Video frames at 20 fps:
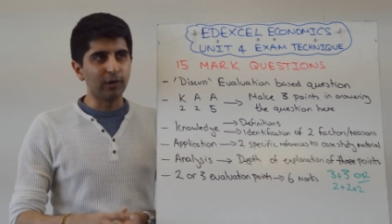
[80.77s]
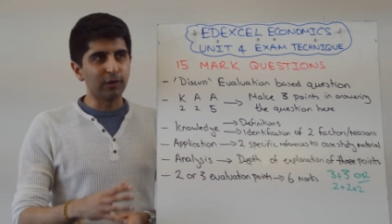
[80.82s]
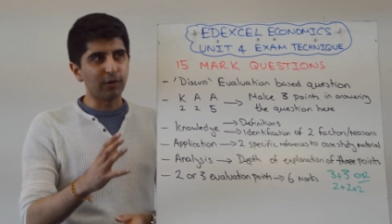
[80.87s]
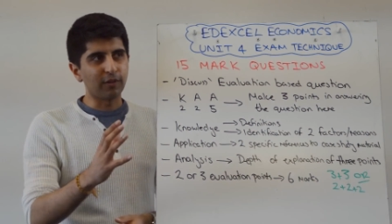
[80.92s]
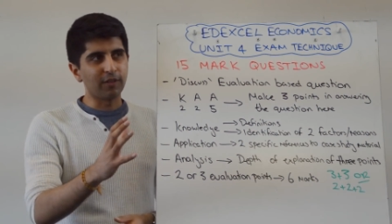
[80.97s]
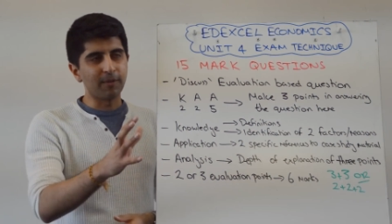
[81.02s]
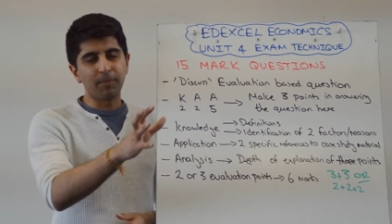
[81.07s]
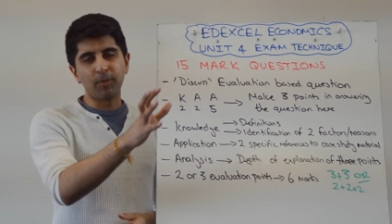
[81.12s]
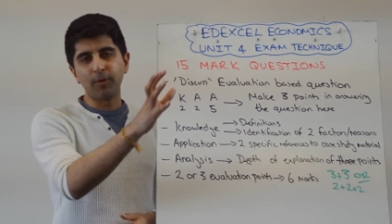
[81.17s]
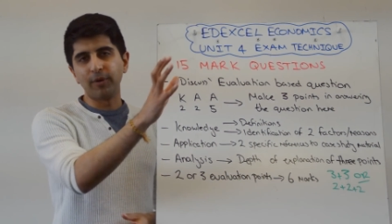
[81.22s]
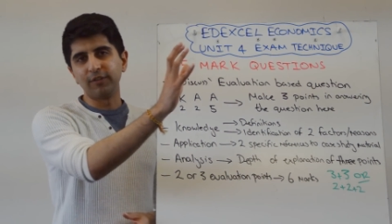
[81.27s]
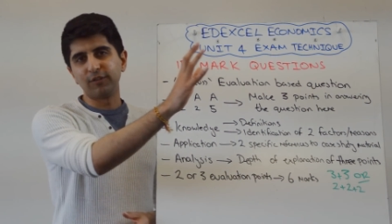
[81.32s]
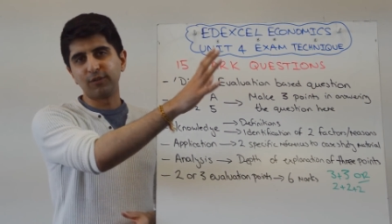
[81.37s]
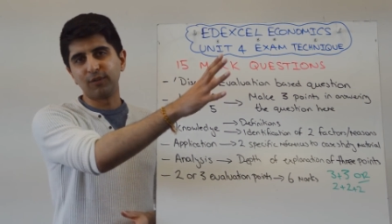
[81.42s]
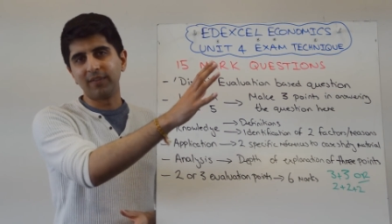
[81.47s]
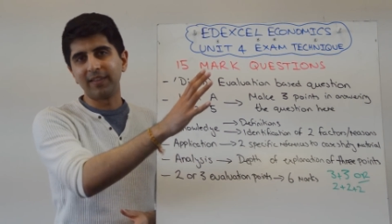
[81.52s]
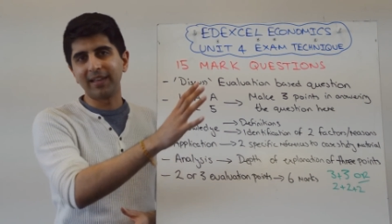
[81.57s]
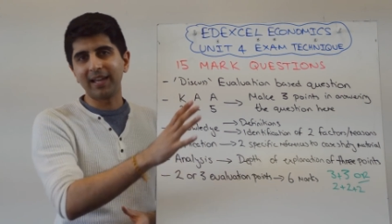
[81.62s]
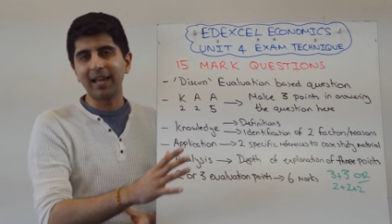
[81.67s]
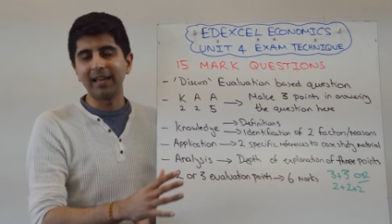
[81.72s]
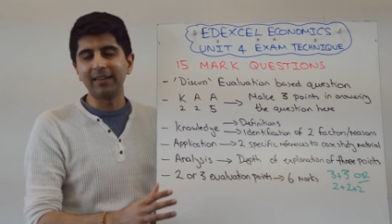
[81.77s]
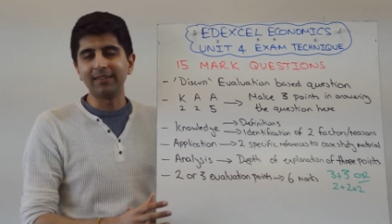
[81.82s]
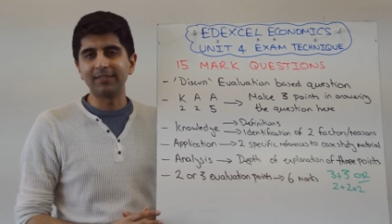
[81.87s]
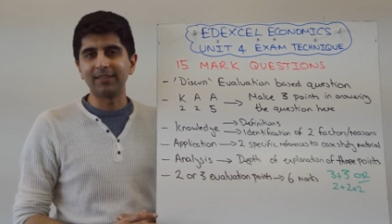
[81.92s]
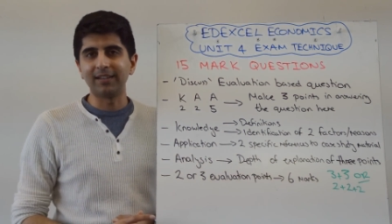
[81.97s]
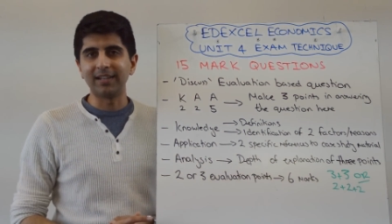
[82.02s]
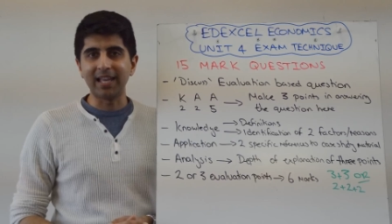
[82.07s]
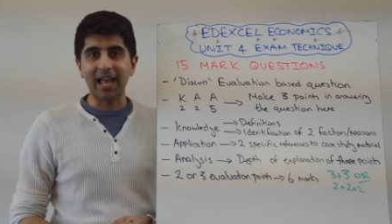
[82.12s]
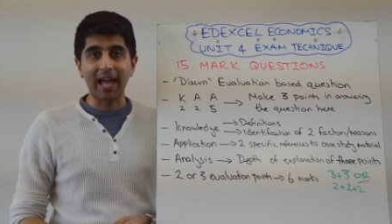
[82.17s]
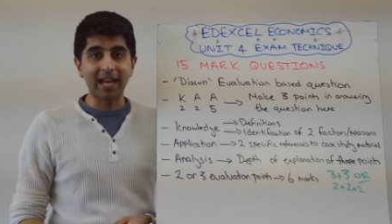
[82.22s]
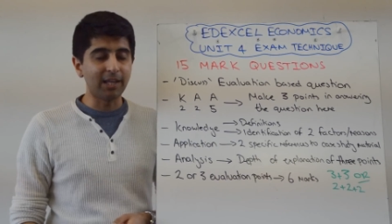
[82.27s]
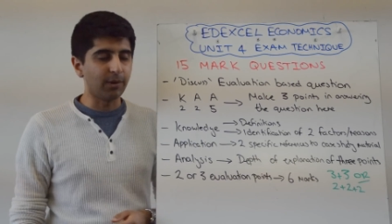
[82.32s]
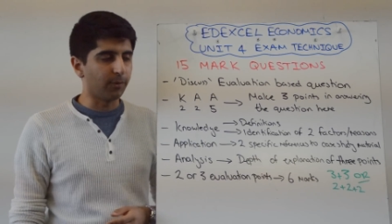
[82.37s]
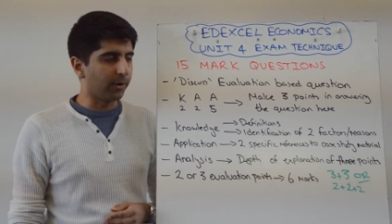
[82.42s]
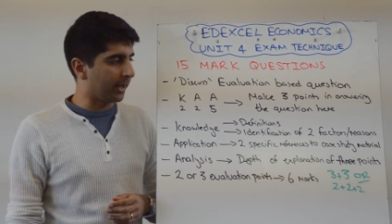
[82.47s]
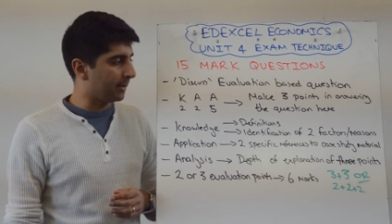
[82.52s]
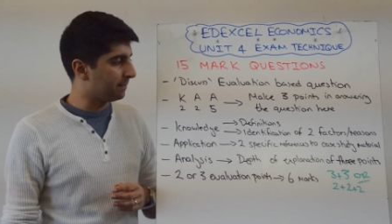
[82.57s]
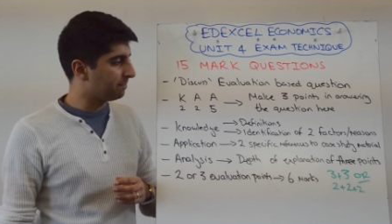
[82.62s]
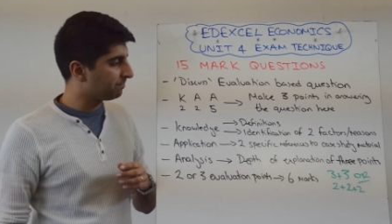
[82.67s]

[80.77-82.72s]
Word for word: A lot of the points are in the case study anyway.